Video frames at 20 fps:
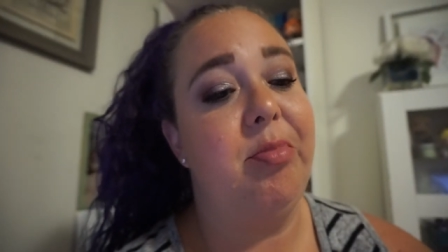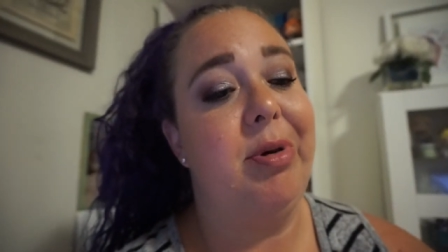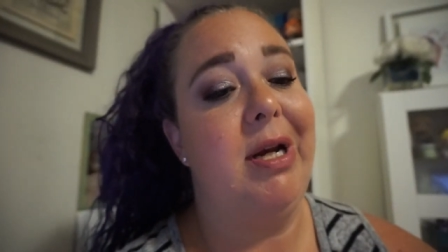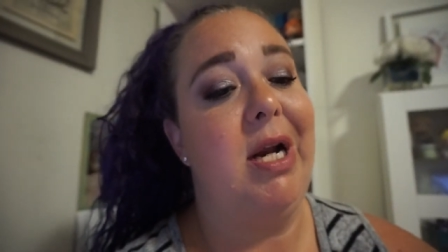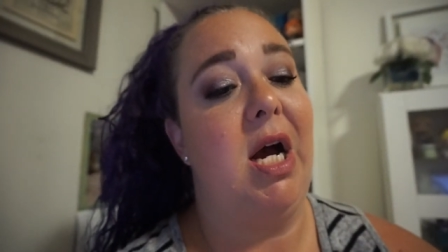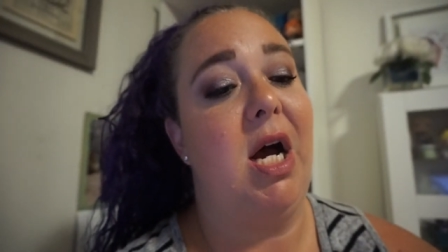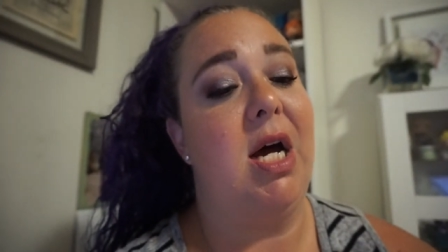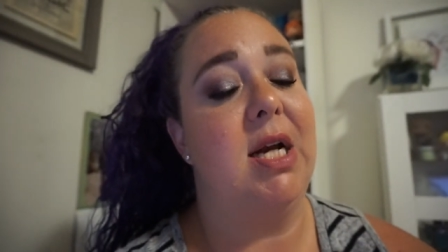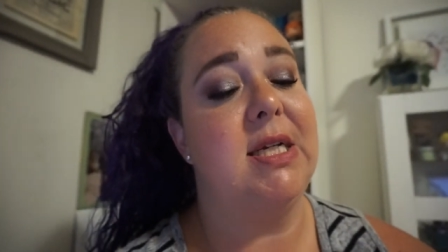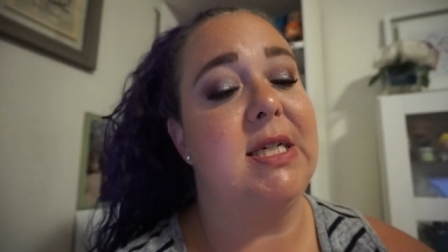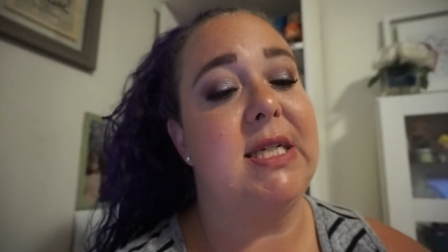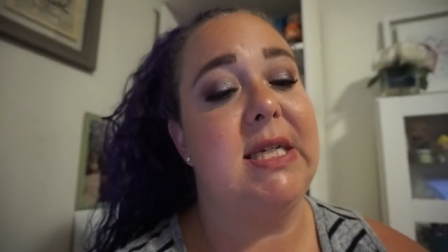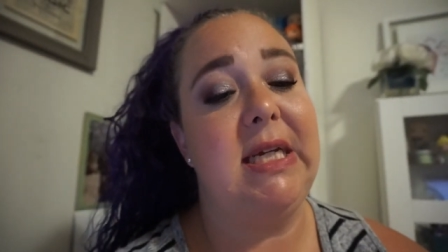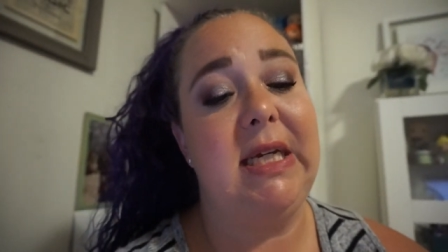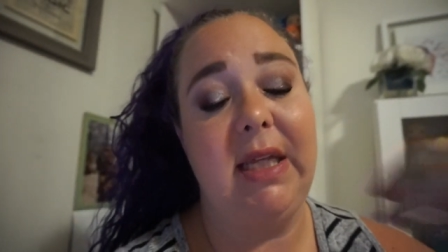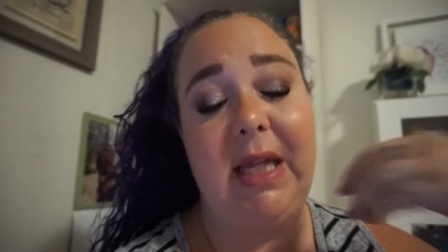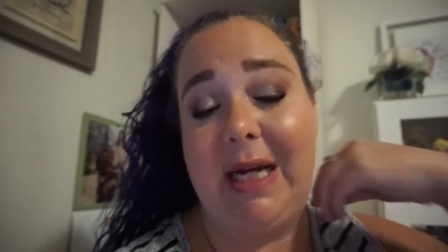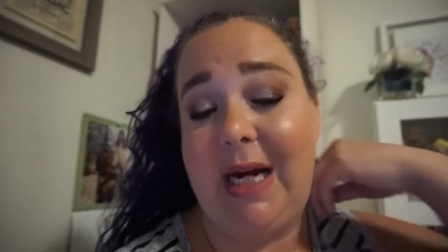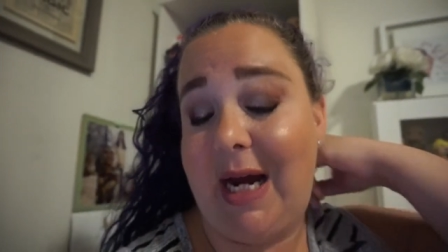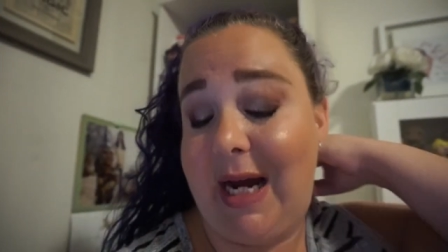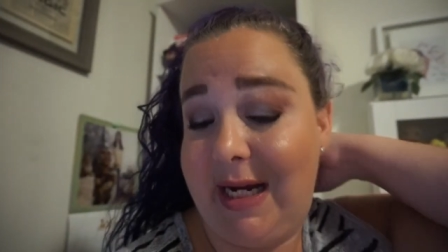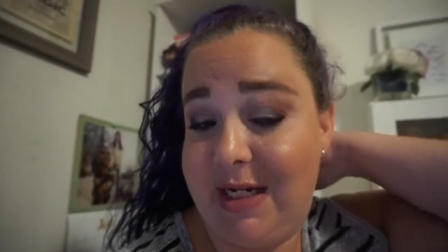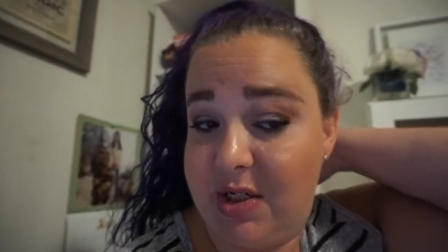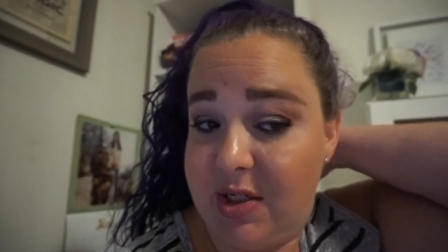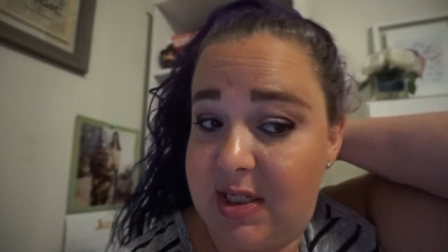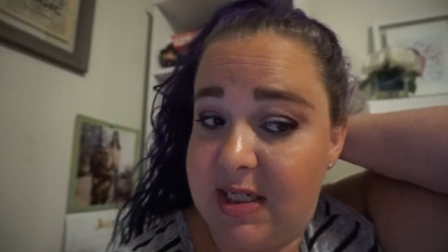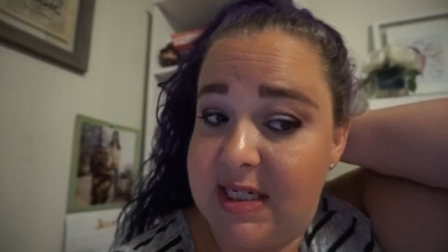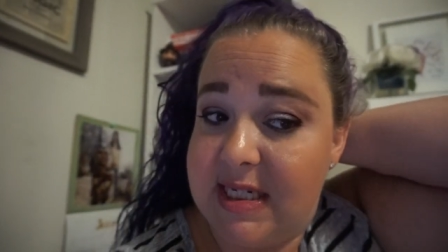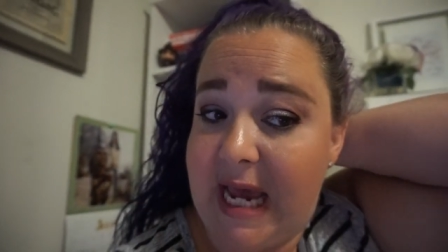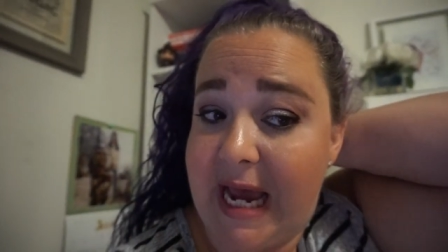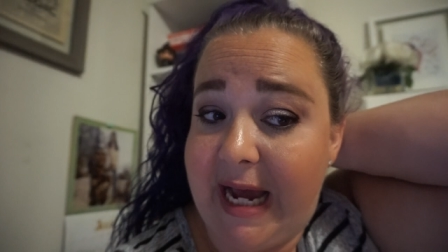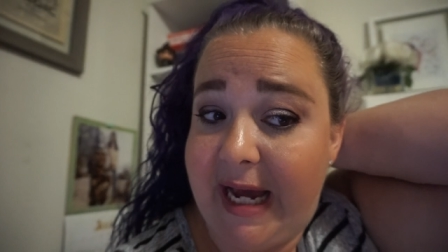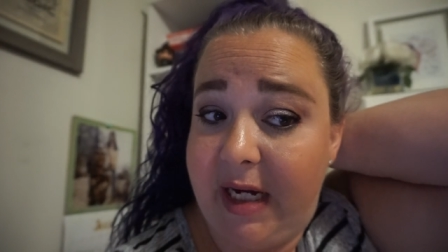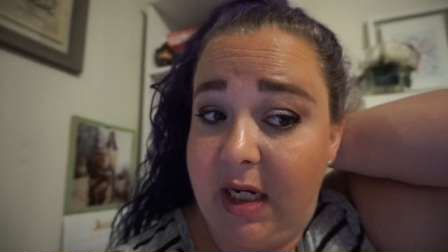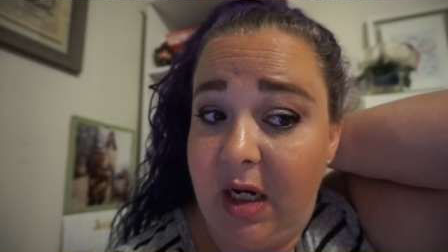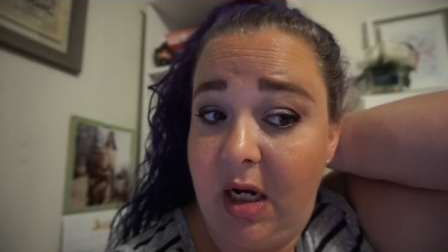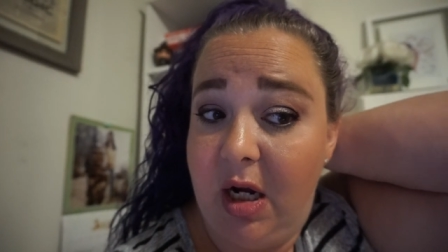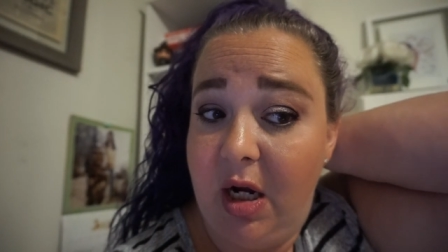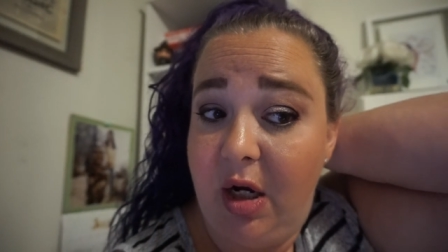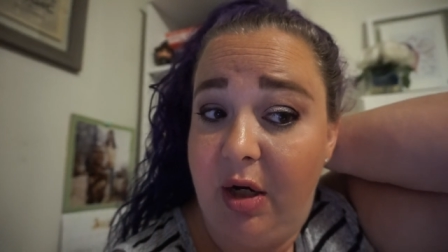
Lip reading: but honestly, like, I just sat